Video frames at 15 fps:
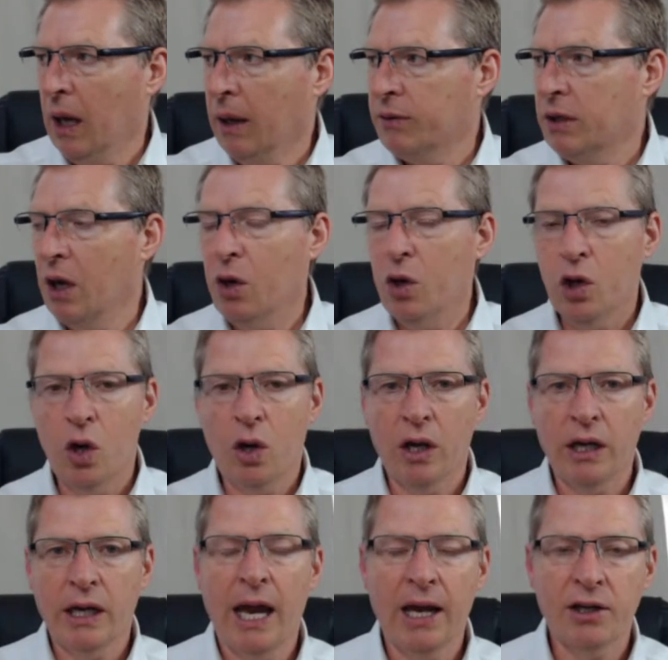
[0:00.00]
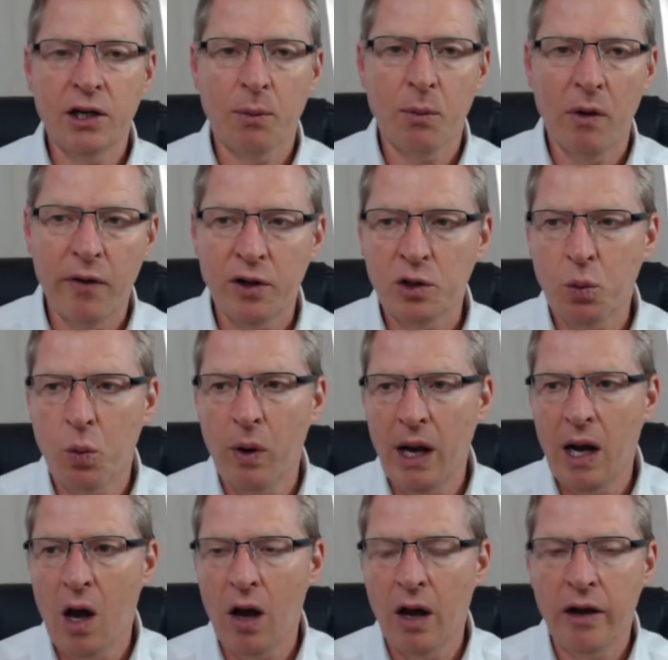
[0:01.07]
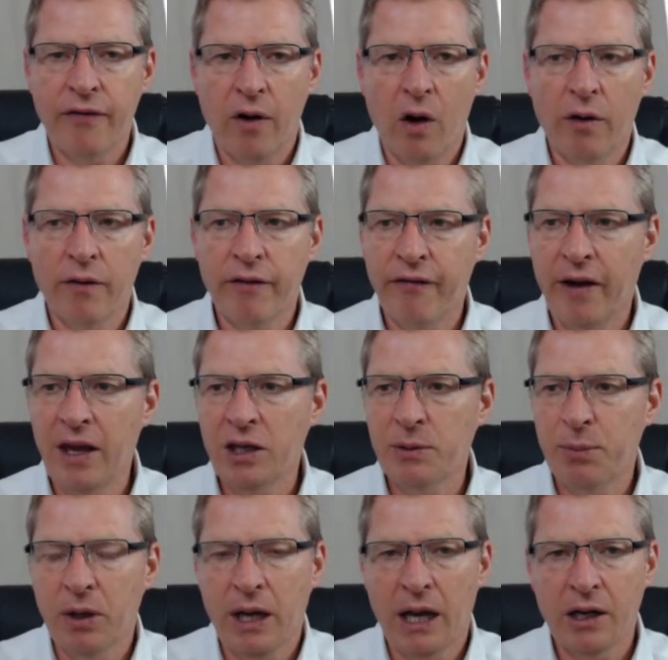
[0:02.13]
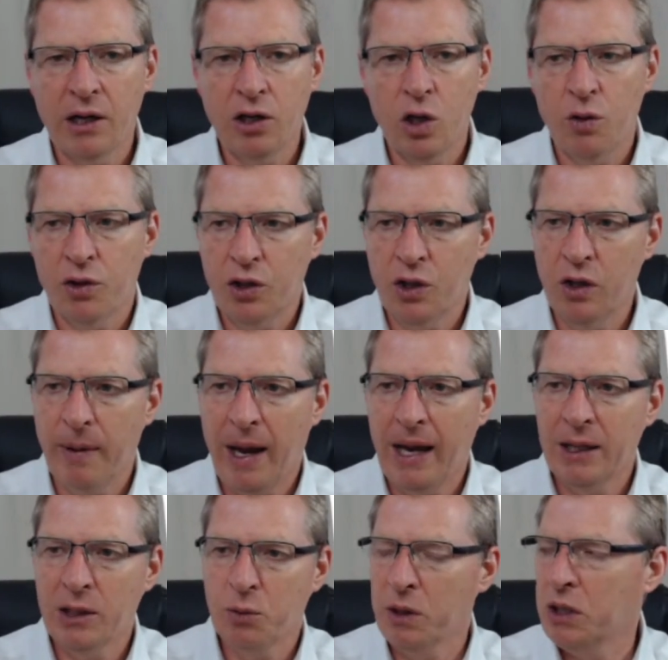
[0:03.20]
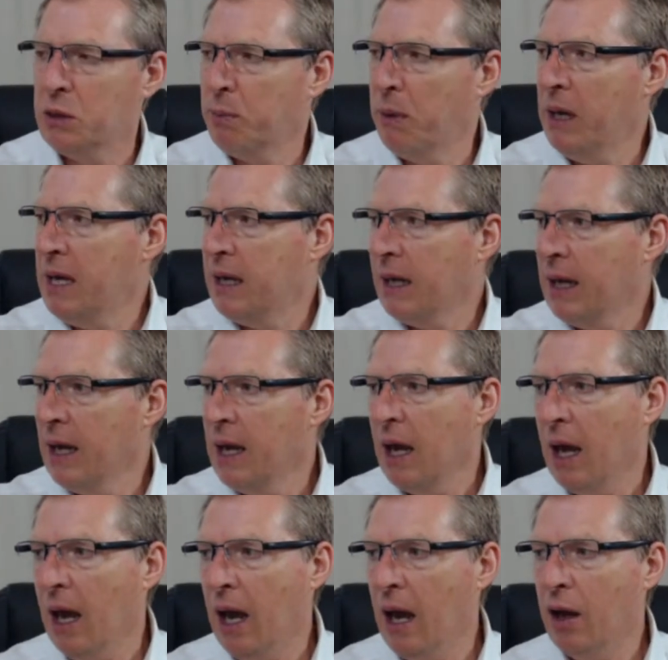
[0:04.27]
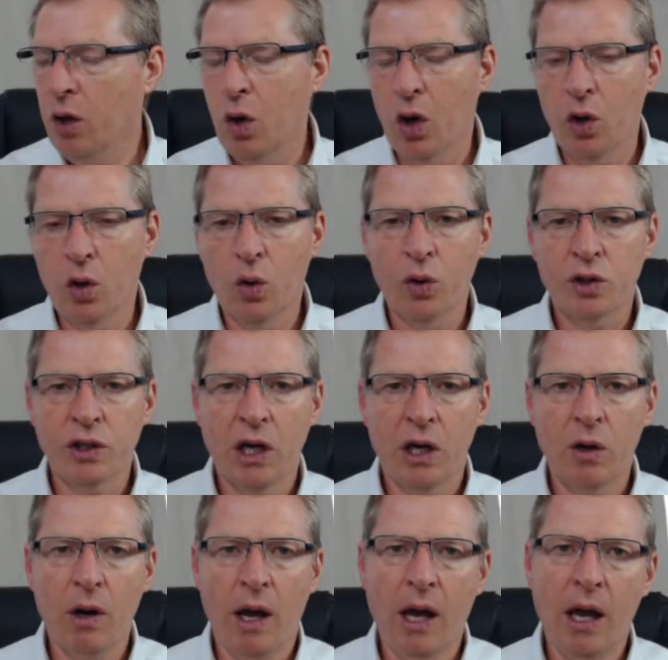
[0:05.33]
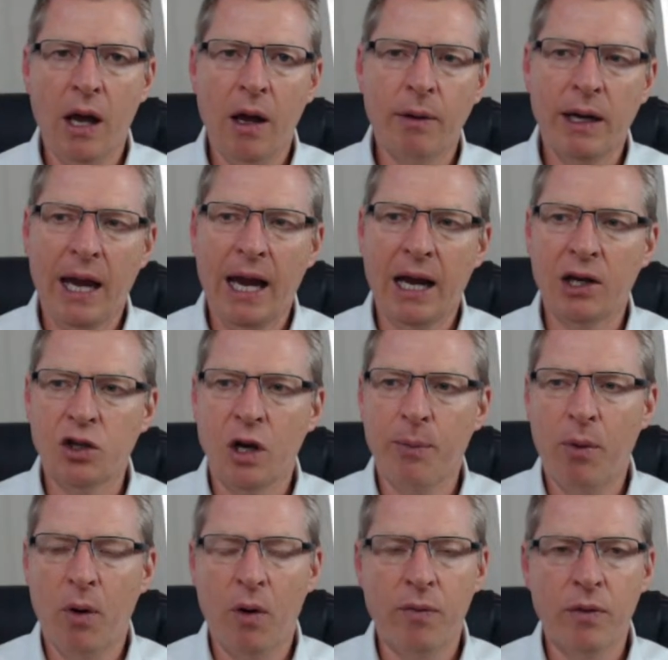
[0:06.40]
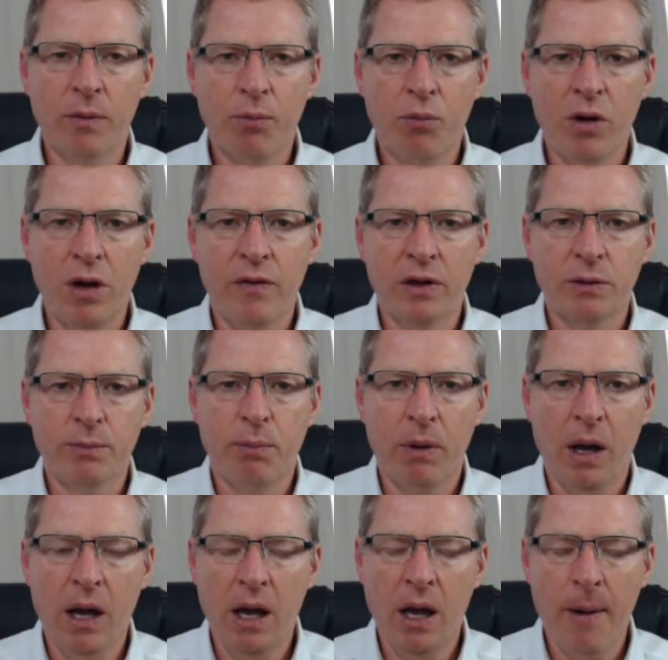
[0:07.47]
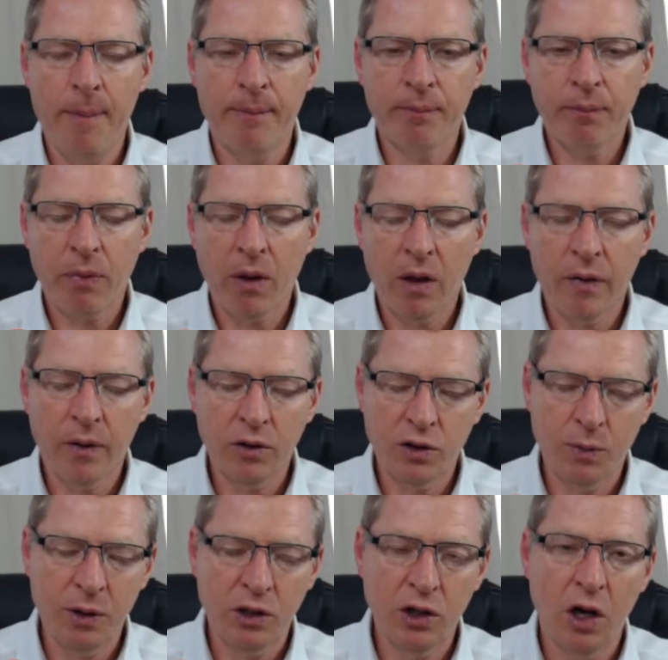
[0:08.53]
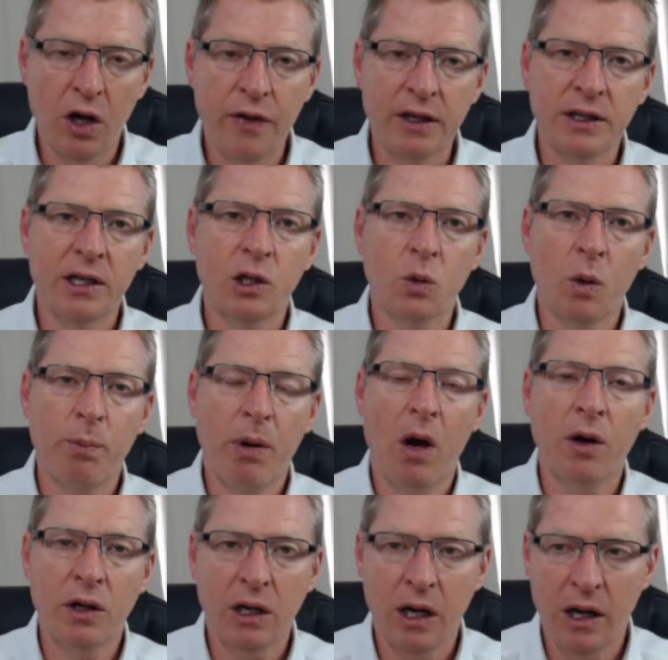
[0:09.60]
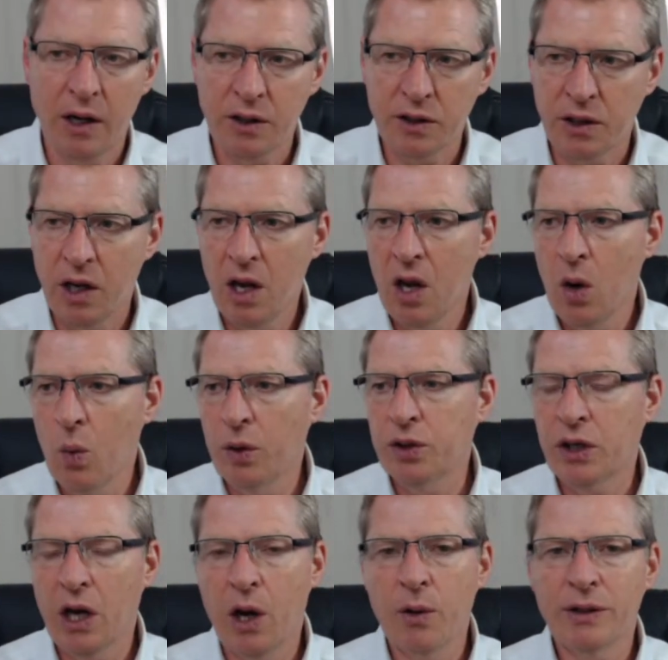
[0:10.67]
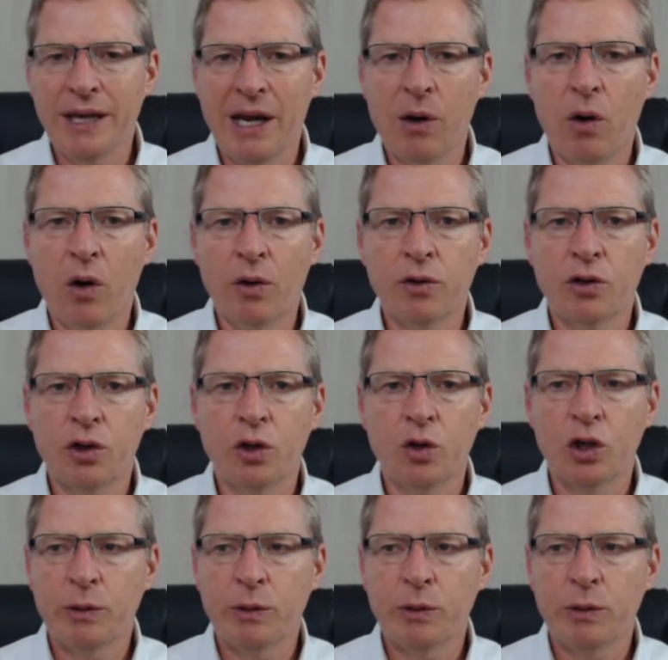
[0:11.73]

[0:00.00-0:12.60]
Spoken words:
So you can catch up with us. We're live on Facebook and on YouTube as we speak. You can also catch up on previous, so we turn this into a podcast, which goes out onto